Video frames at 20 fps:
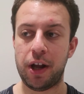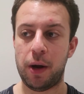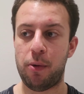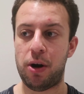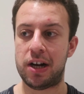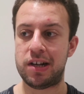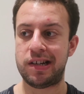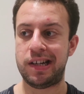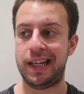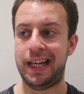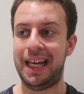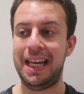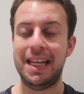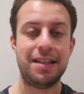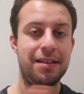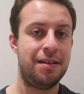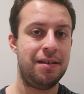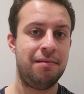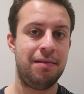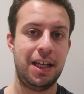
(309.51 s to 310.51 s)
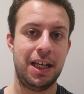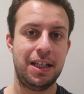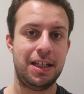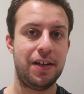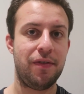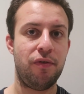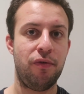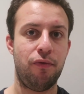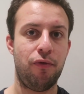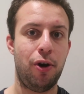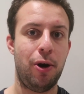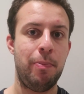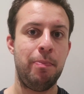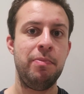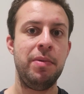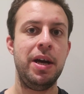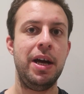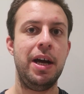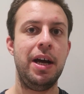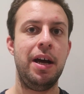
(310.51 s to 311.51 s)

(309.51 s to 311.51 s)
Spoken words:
They were actually hidden in a different room,